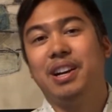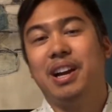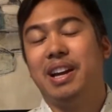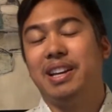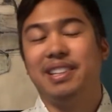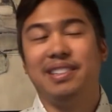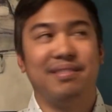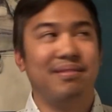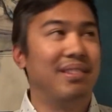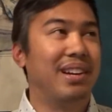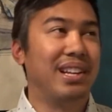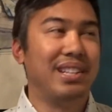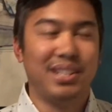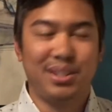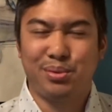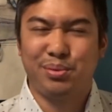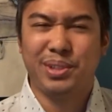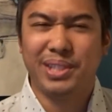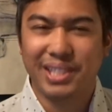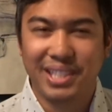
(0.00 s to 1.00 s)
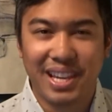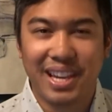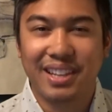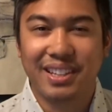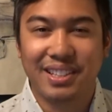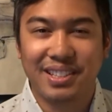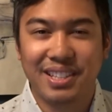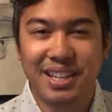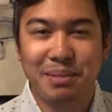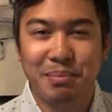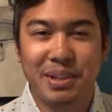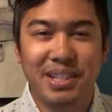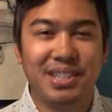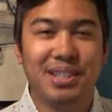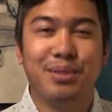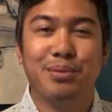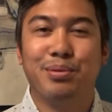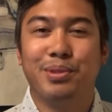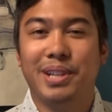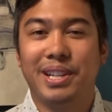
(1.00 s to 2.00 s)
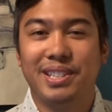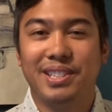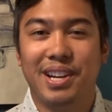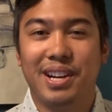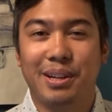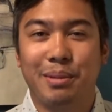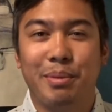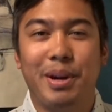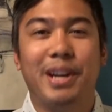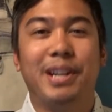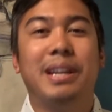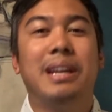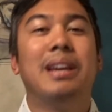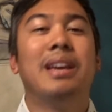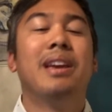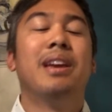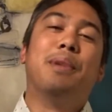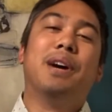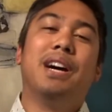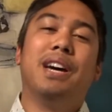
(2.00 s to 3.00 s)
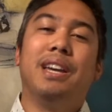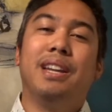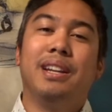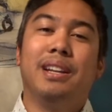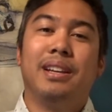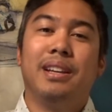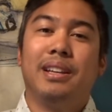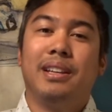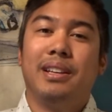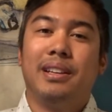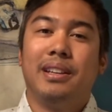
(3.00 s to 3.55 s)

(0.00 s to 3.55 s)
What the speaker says: I just really can't contain myself when I talk about it. But